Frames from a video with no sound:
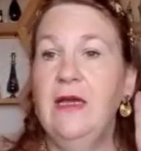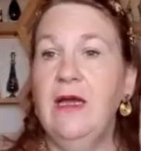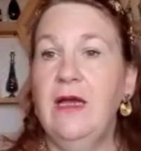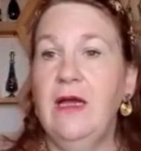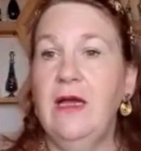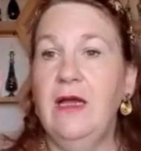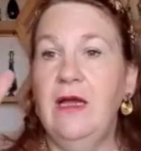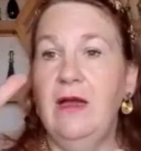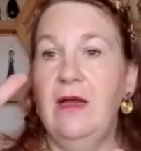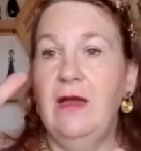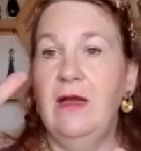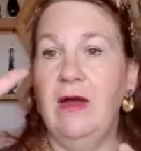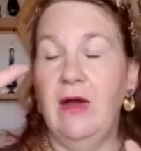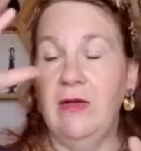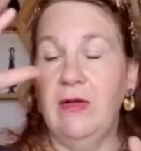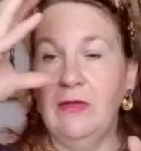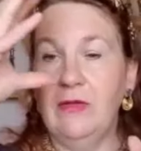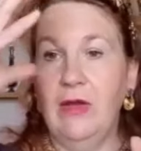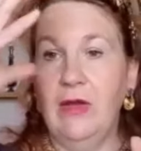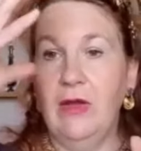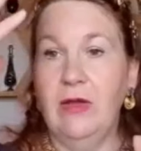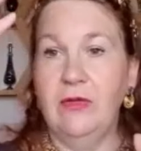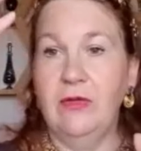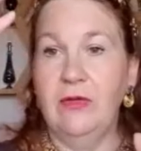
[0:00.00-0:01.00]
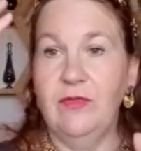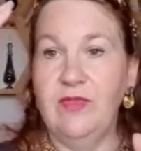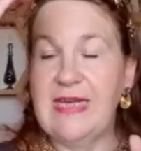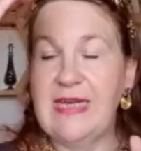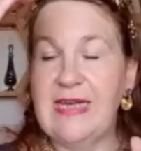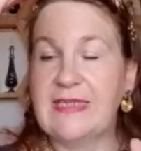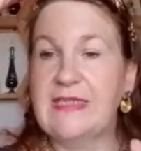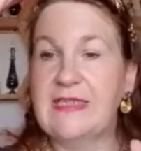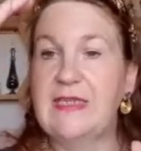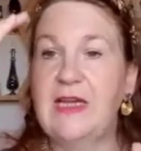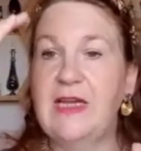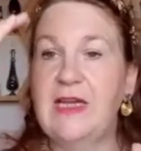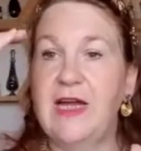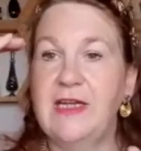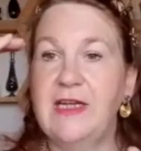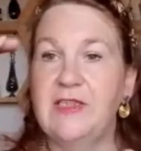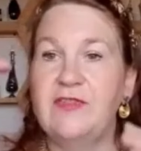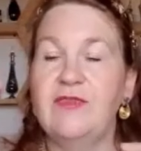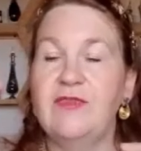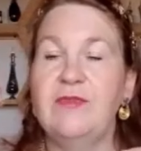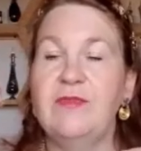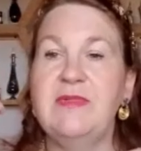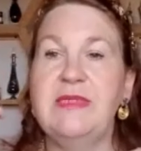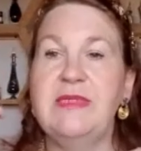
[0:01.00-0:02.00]
on
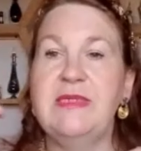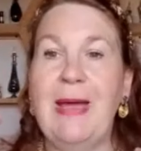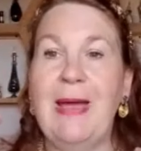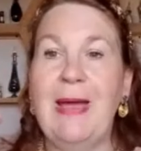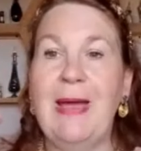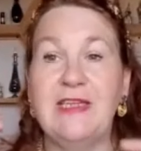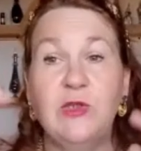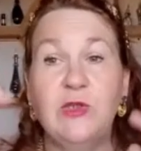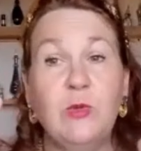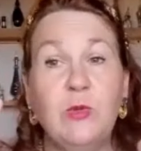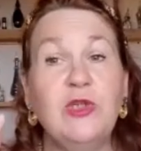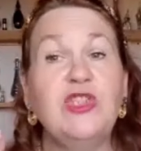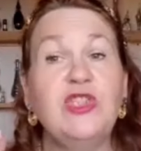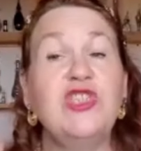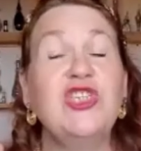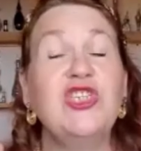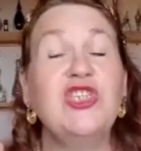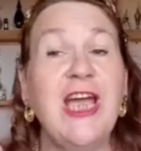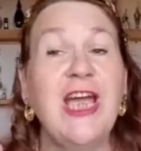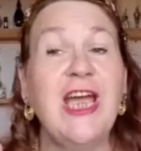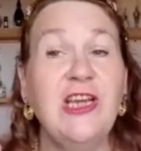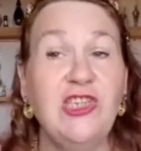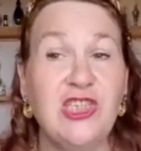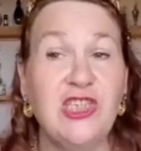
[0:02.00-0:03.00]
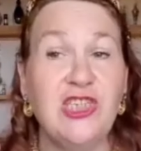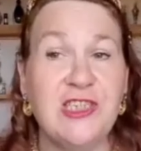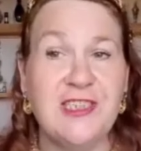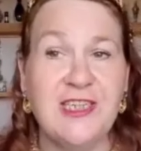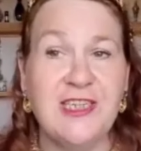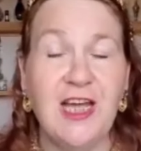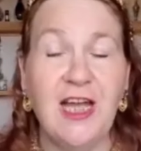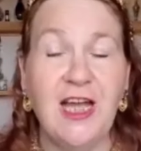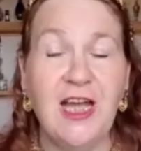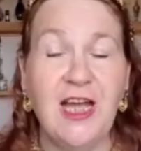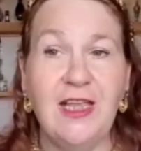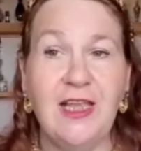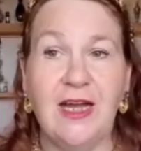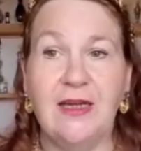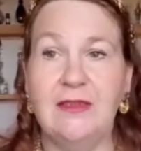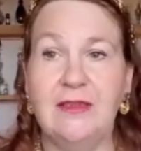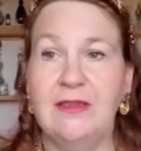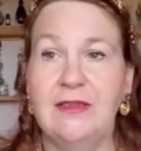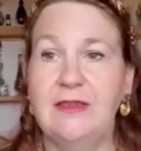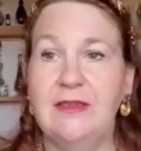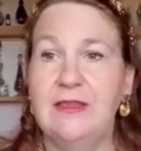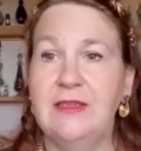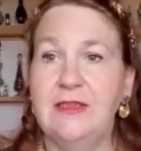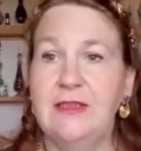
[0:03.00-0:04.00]
satellites from space, which changes color.
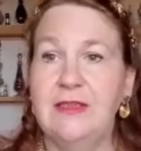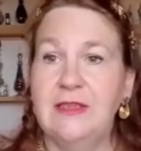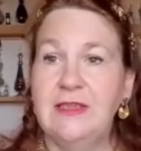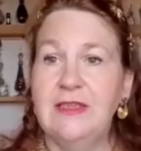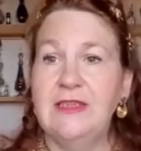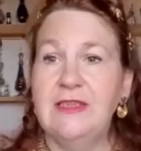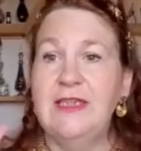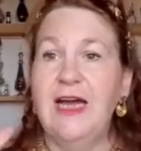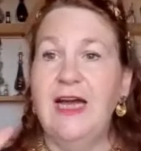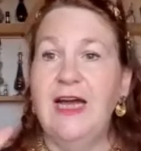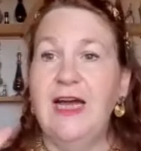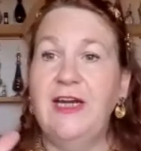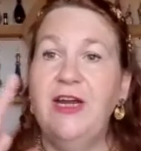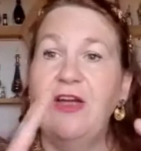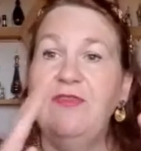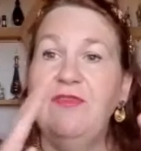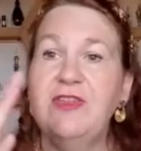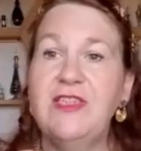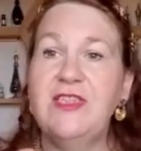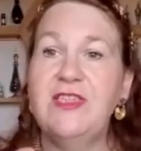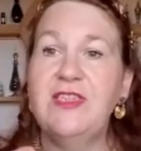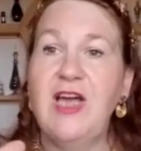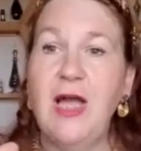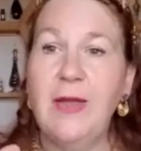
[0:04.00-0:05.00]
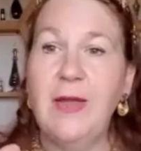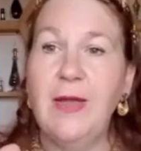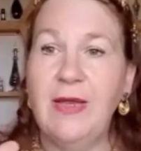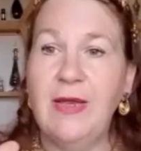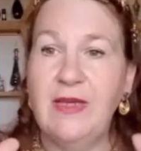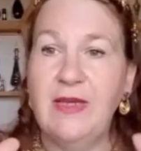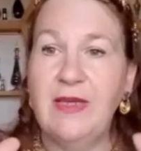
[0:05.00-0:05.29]
And over time,